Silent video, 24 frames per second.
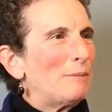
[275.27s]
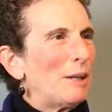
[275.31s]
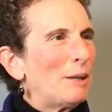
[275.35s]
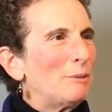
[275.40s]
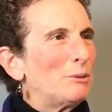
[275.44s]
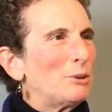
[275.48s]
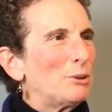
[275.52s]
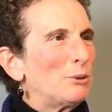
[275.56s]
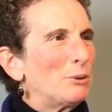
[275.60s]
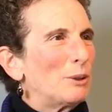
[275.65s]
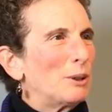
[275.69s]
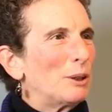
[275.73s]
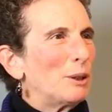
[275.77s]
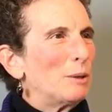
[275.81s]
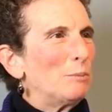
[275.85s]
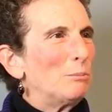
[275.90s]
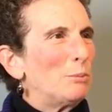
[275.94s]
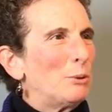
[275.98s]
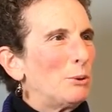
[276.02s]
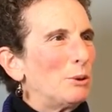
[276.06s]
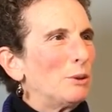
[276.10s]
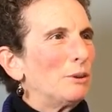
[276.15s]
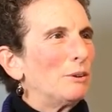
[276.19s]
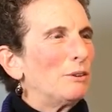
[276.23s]
That was really
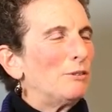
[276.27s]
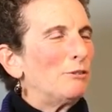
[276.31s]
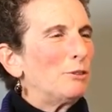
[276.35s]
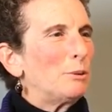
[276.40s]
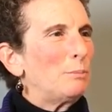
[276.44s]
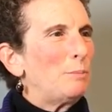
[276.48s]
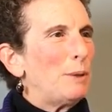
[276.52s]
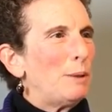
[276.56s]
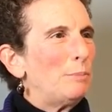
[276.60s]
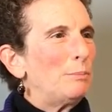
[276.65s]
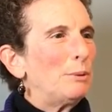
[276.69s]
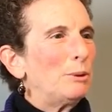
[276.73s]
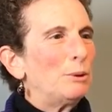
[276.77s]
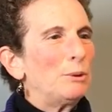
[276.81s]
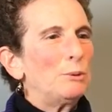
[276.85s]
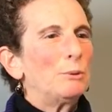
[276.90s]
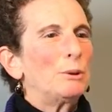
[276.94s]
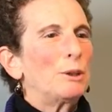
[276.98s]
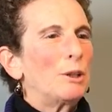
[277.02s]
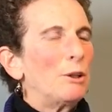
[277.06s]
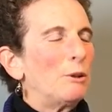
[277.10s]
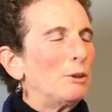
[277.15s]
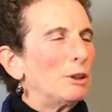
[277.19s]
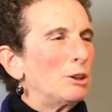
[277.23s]
important for people who
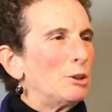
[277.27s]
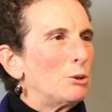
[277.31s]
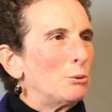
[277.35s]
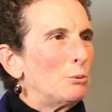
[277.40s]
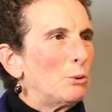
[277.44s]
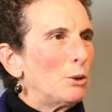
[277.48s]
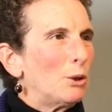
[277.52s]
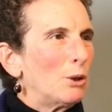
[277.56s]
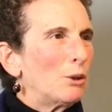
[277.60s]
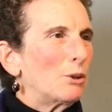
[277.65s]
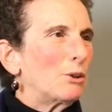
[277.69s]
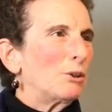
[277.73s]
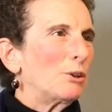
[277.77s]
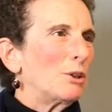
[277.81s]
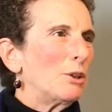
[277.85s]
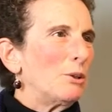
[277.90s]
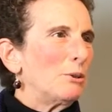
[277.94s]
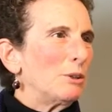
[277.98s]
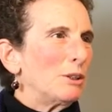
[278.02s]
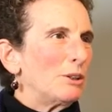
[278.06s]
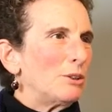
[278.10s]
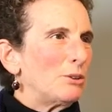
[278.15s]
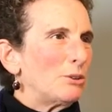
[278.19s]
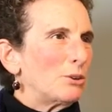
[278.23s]
were going to work or
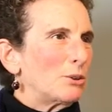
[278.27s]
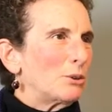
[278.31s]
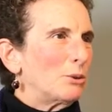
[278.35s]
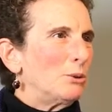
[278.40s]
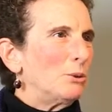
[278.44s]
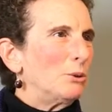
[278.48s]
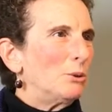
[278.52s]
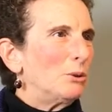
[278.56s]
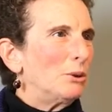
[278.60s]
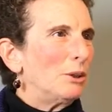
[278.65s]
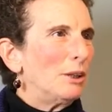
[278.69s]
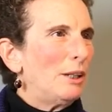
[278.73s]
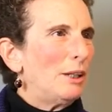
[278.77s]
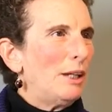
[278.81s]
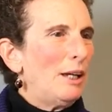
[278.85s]
going to school.